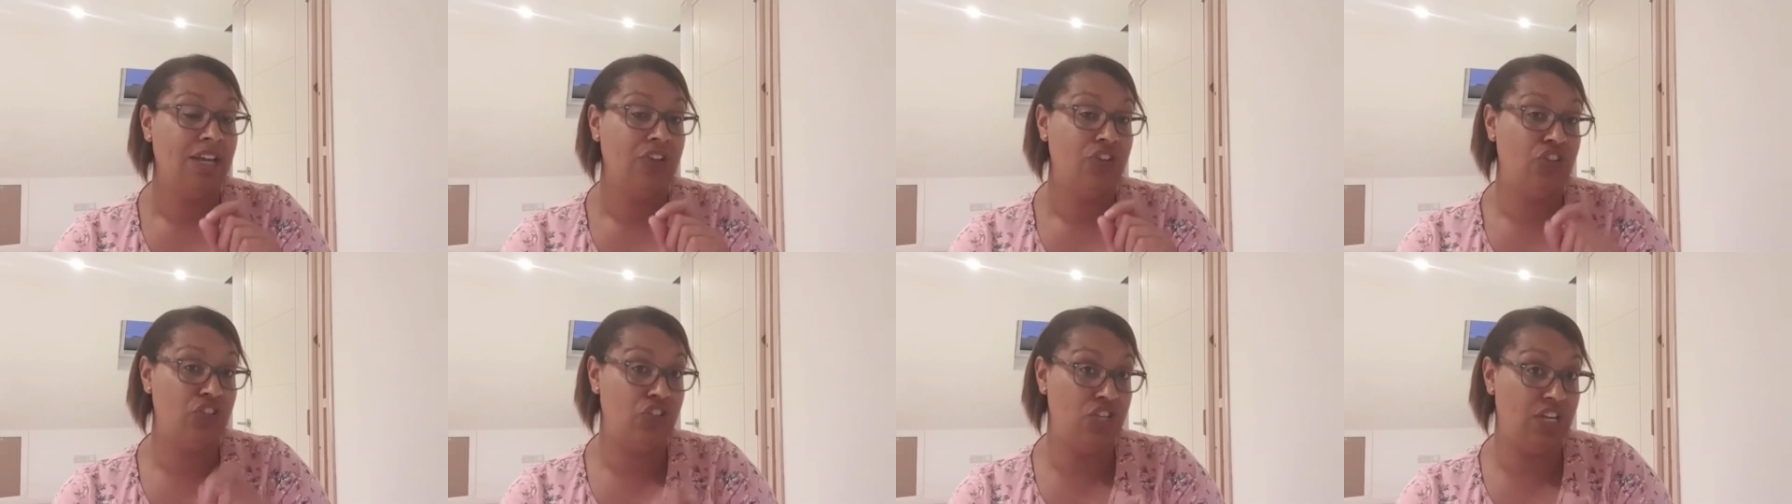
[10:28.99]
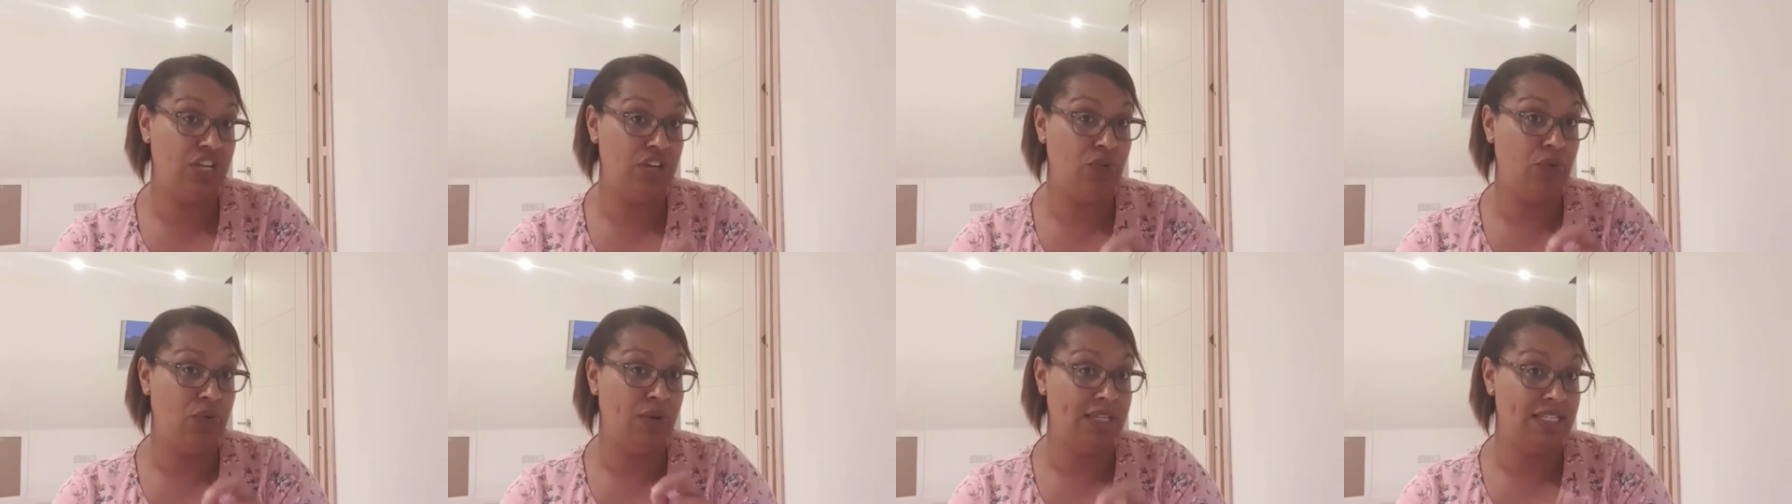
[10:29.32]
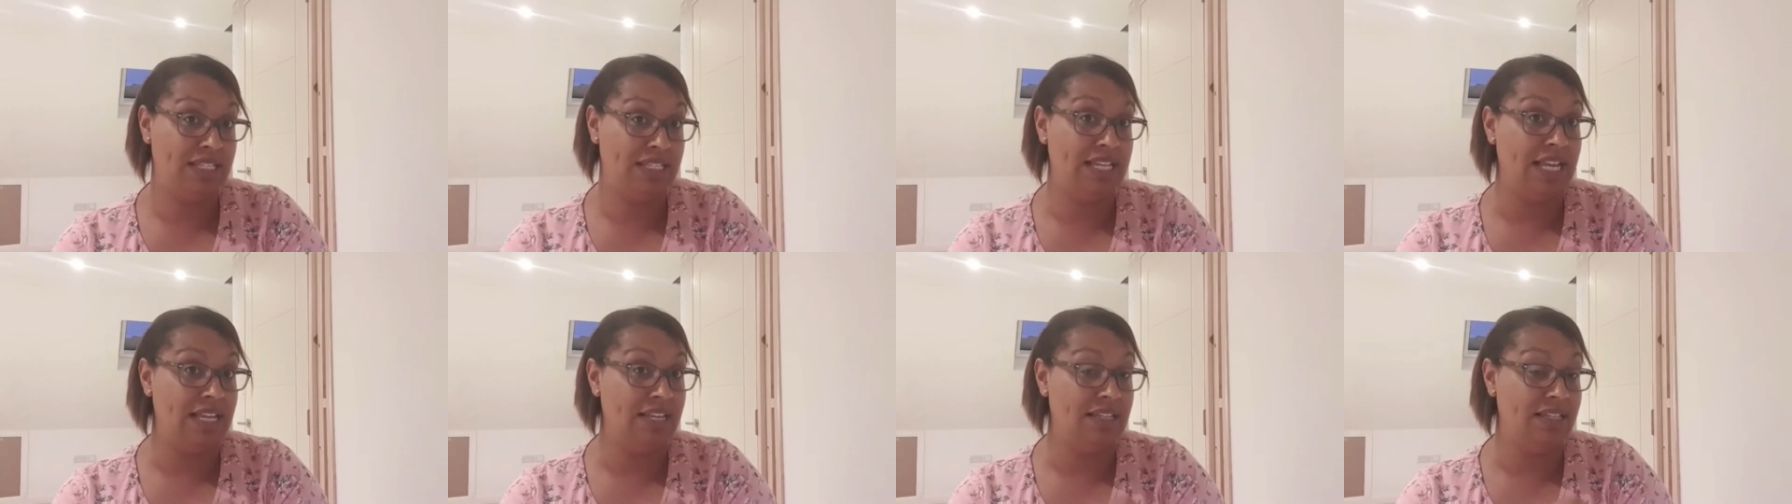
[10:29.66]
chill
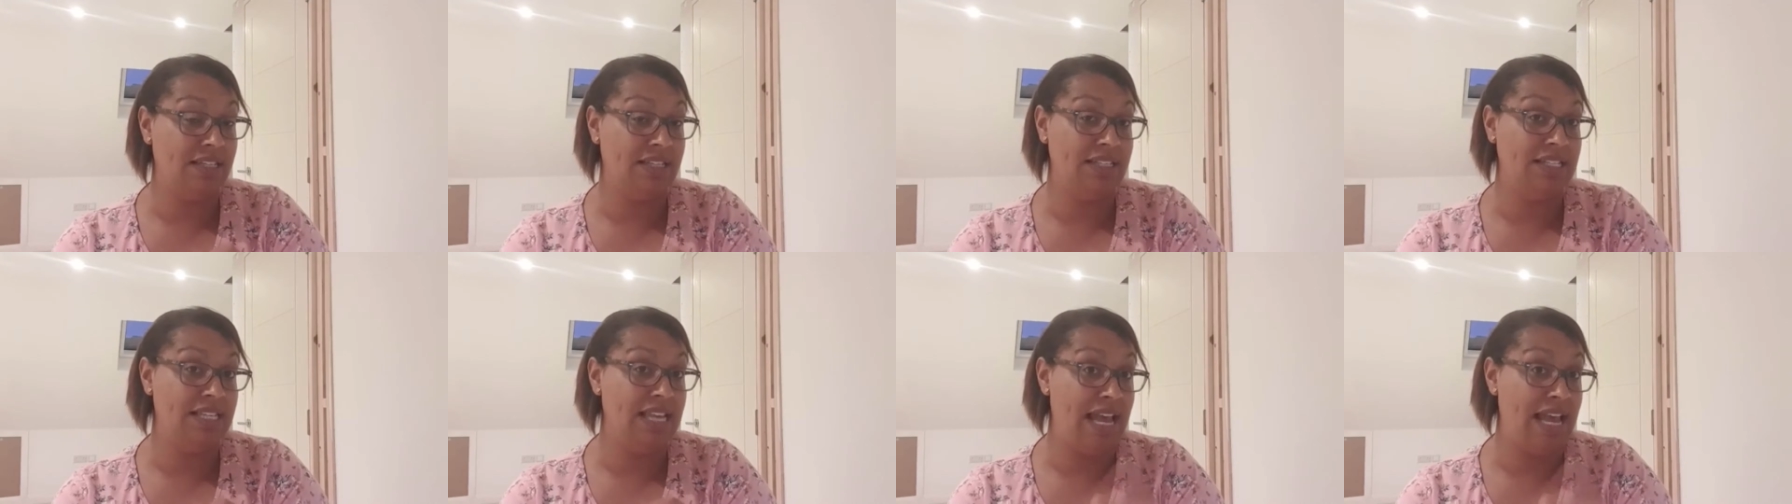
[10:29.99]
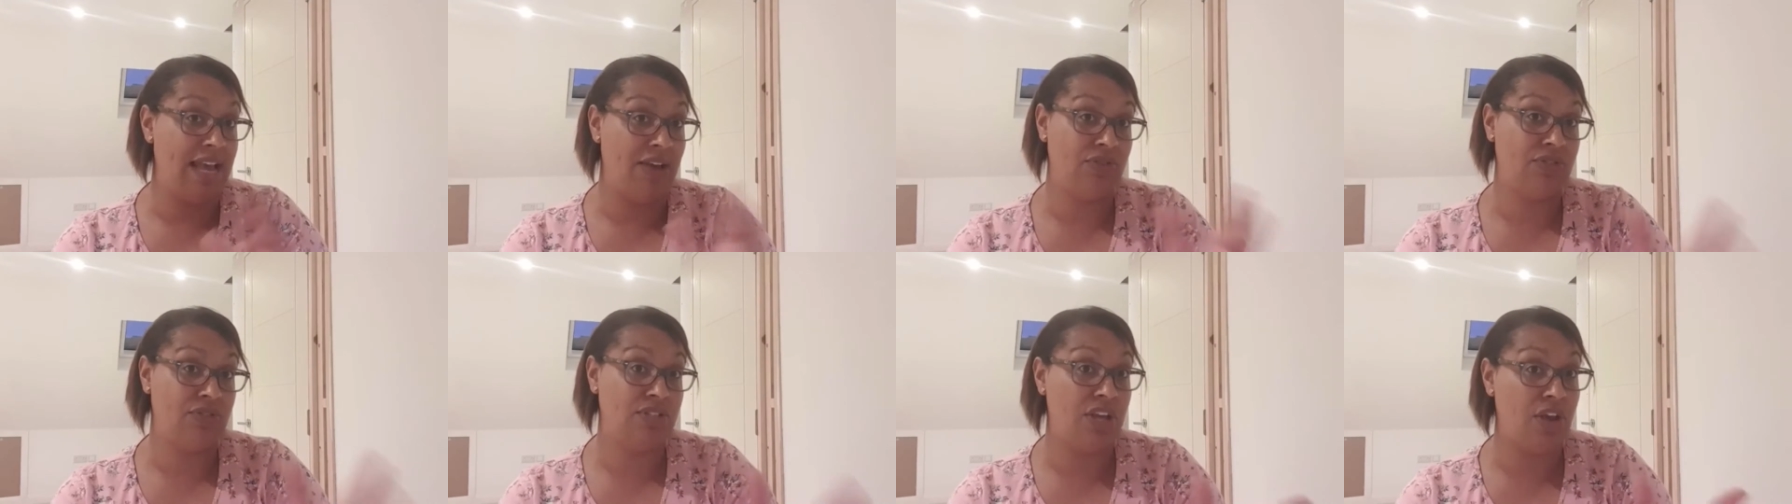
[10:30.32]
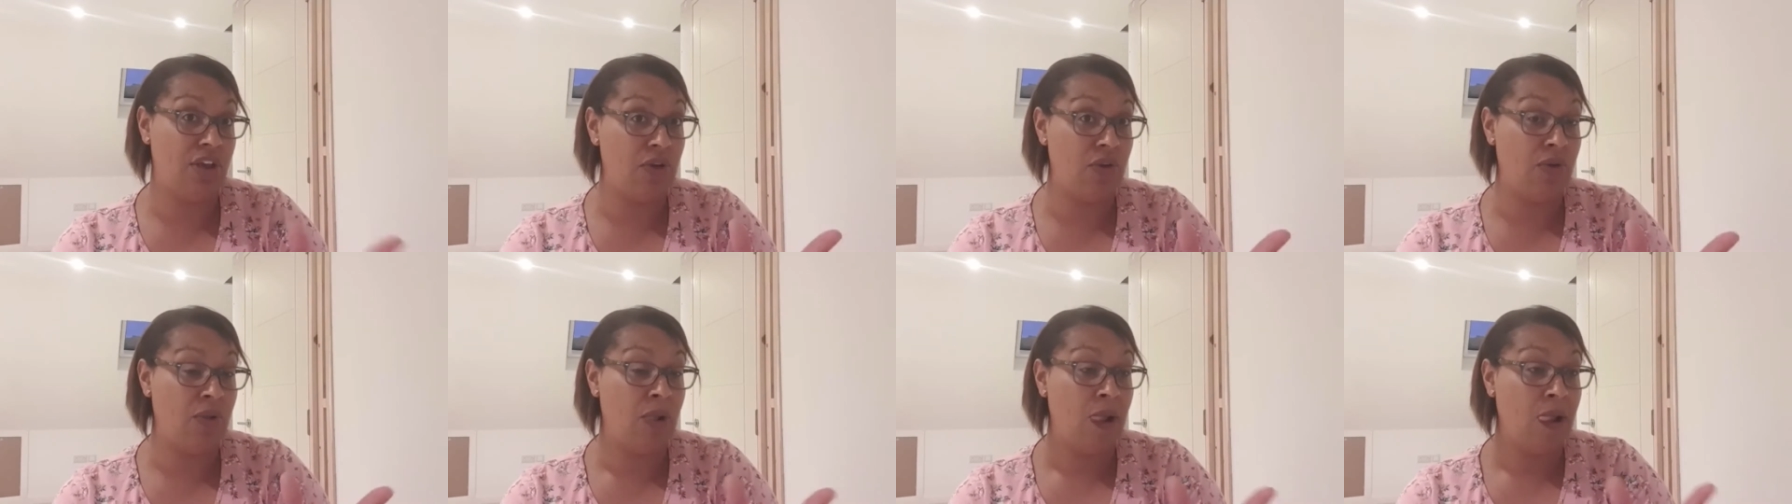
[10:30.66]
extenders now.
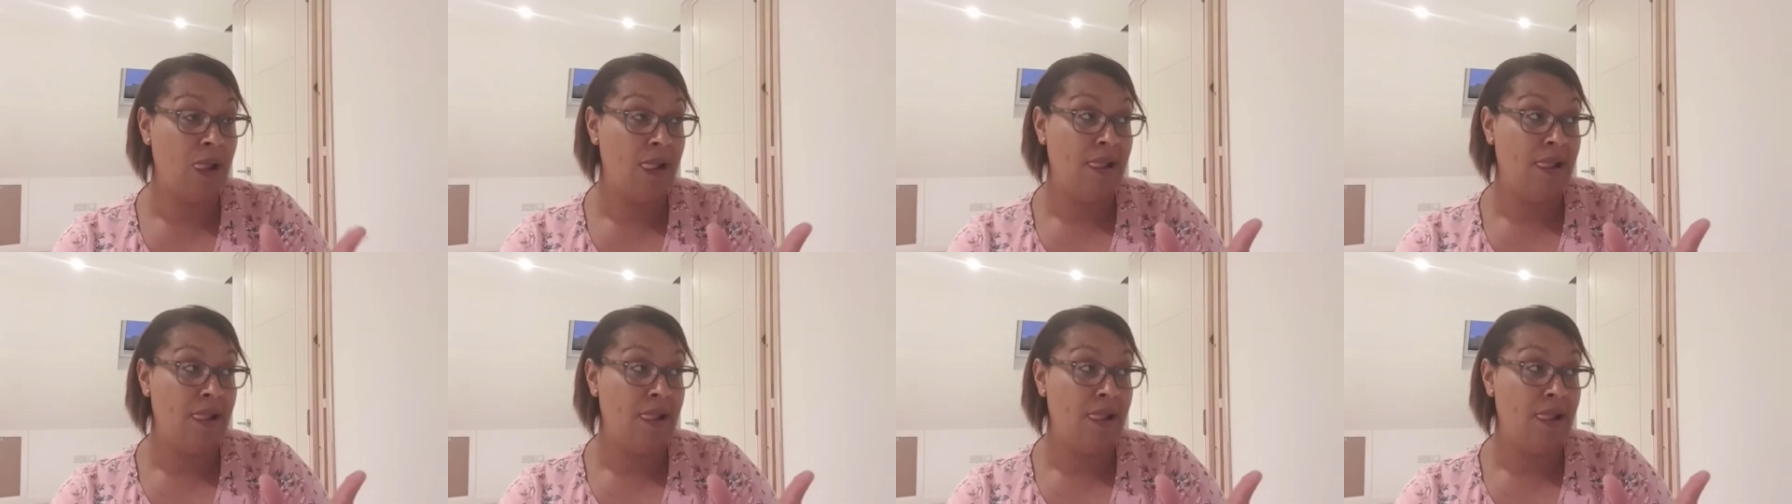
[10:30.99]
So